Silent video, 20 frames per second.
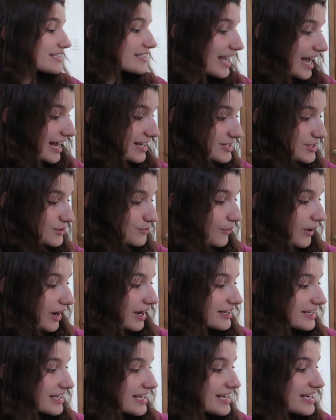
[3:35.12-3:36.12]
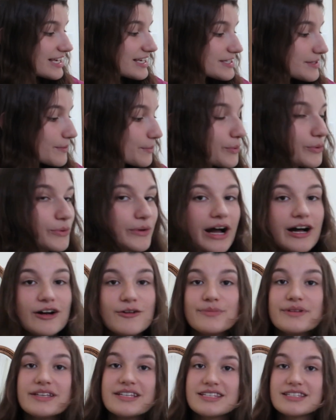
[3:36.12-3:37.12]
next one is
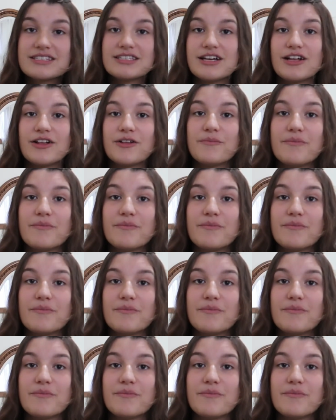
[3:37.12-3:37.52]
probably still